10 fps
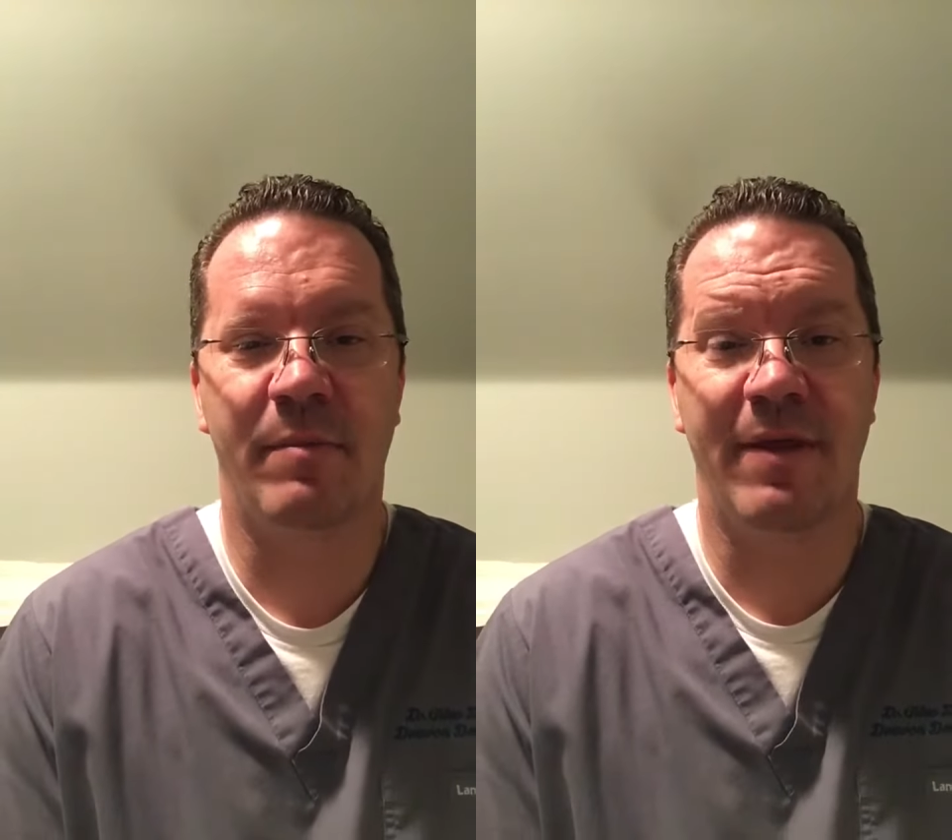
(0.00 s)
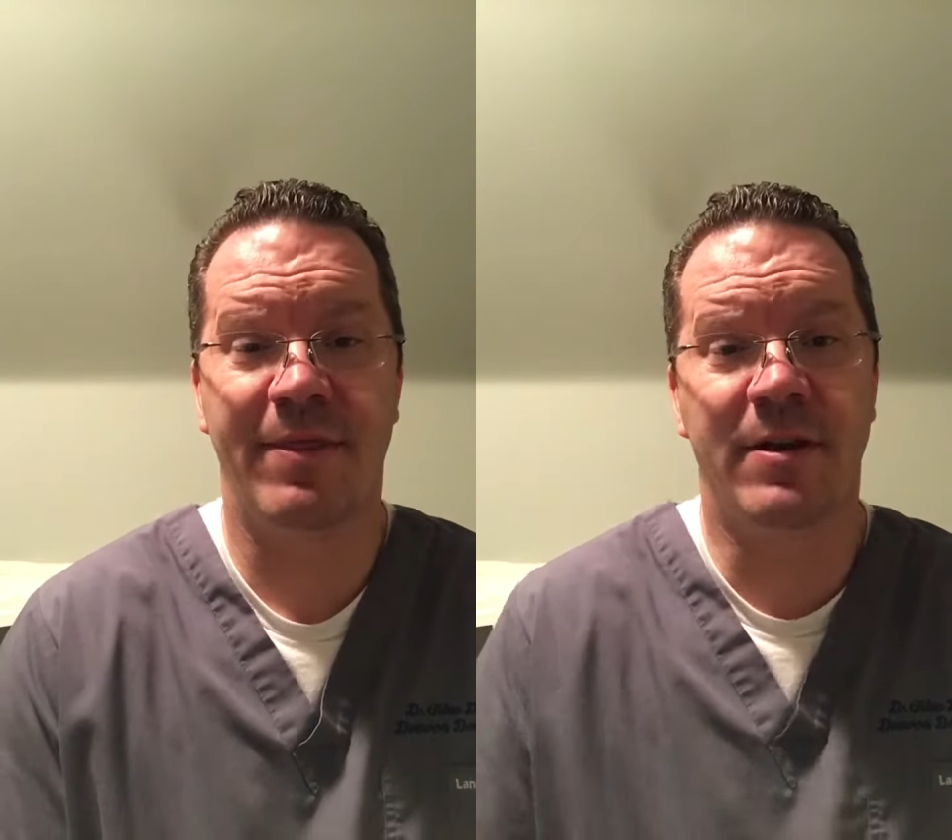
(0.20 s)

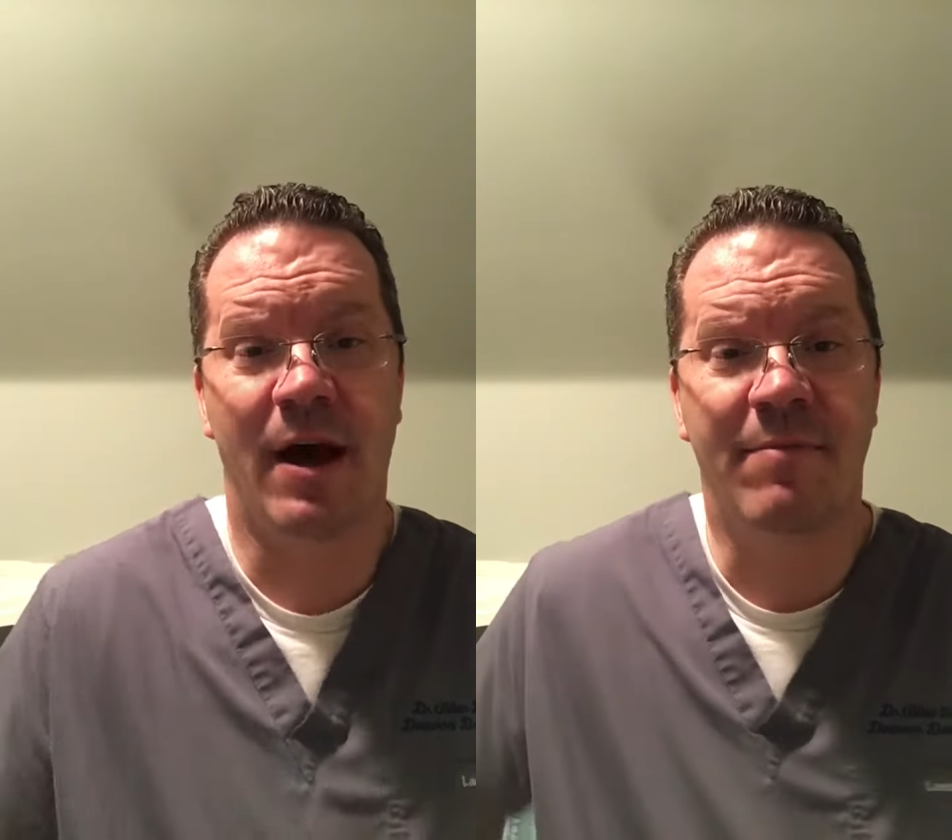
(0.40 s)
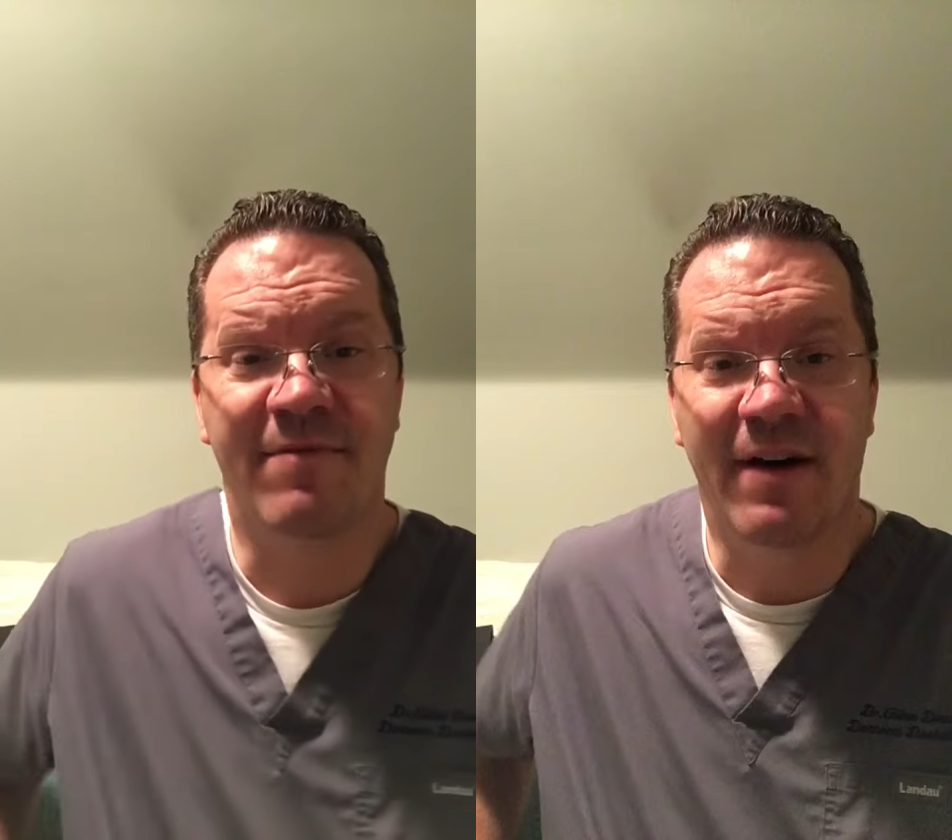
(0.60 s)
about the
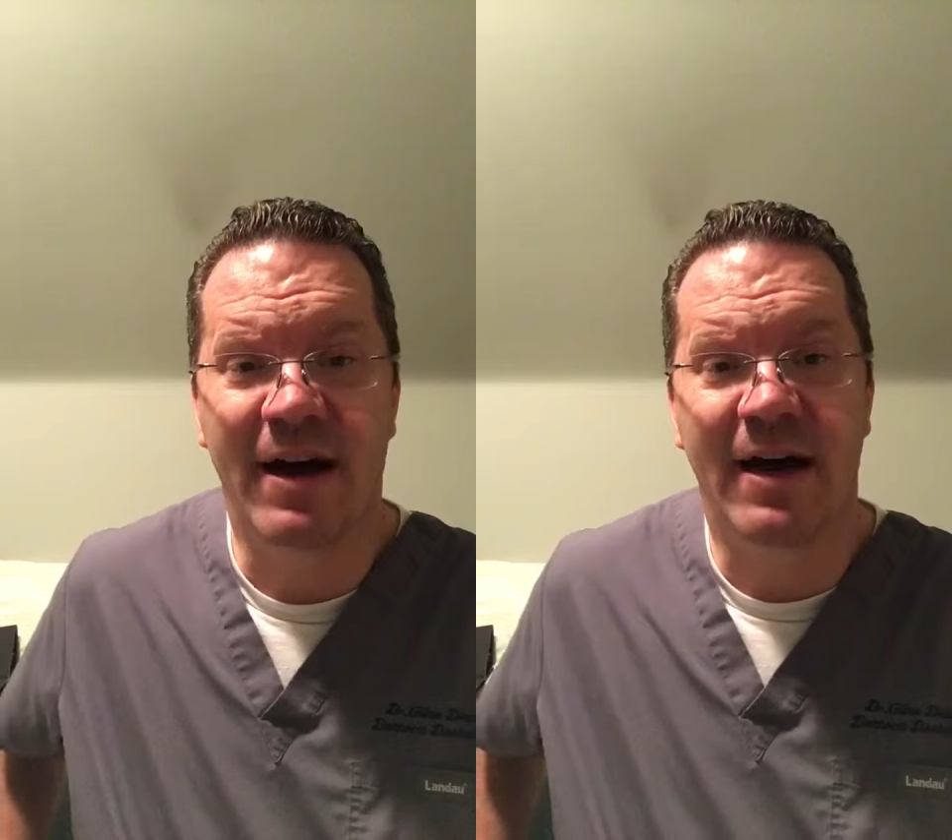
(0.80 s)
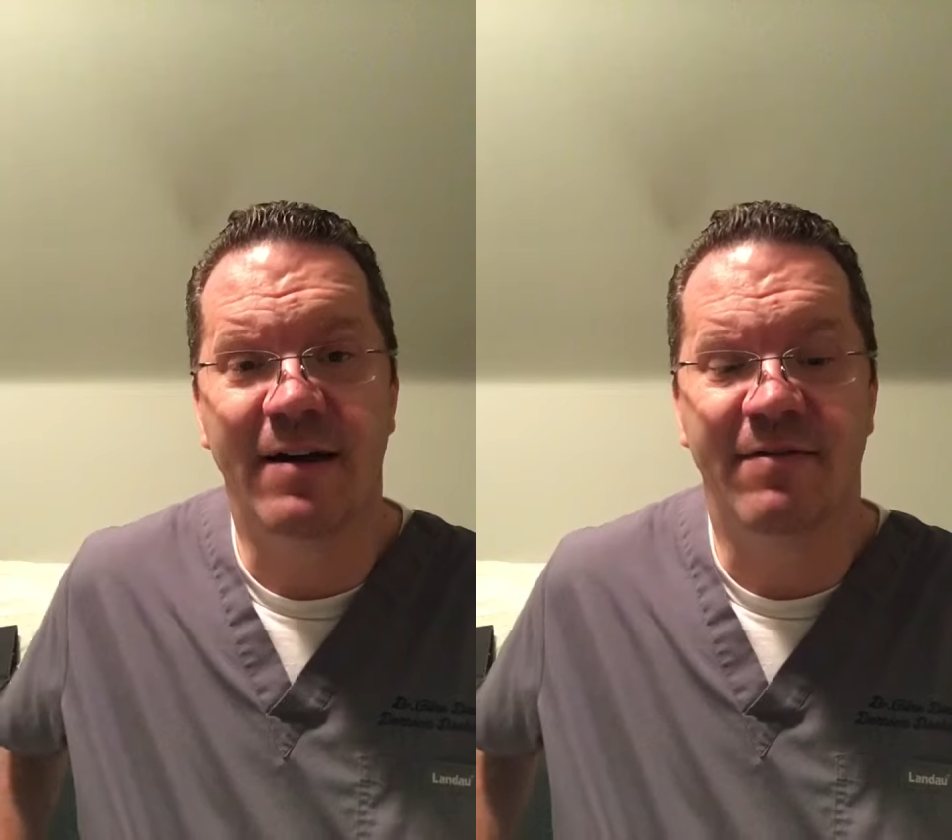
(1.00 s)
top
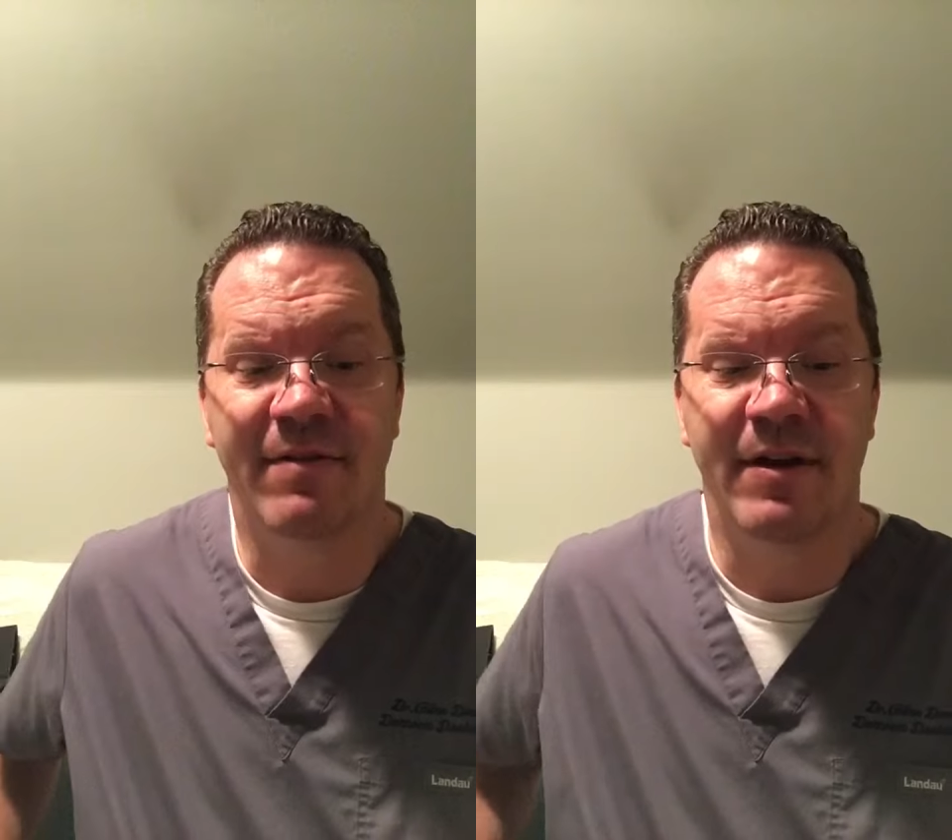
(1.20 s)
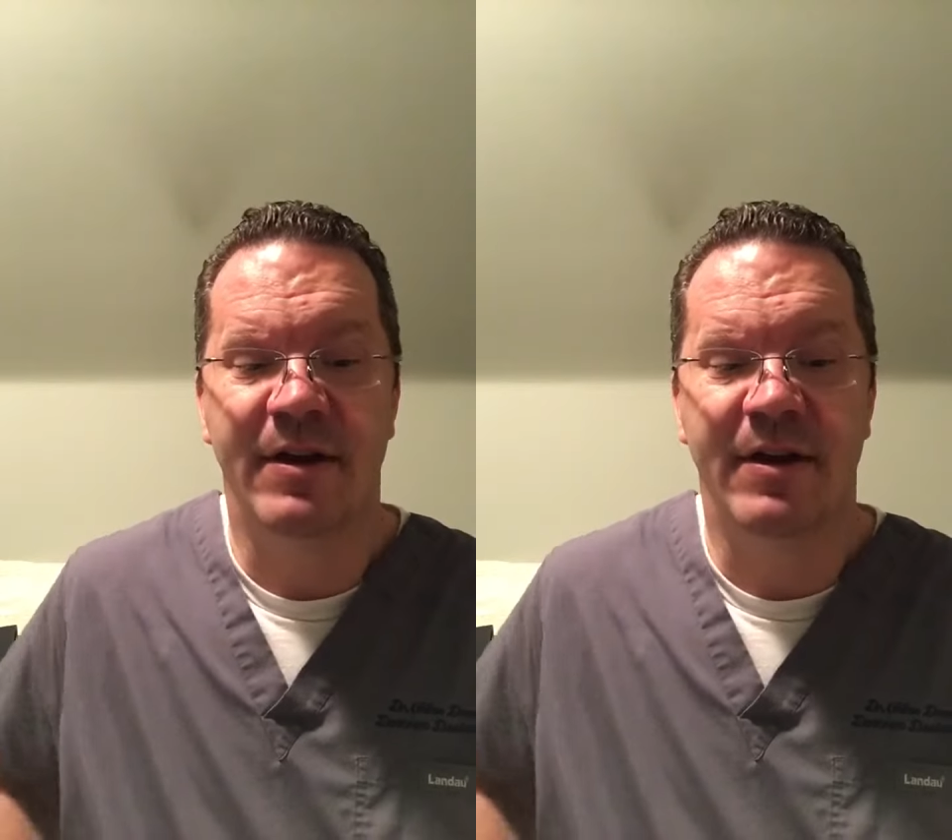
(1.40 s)
five.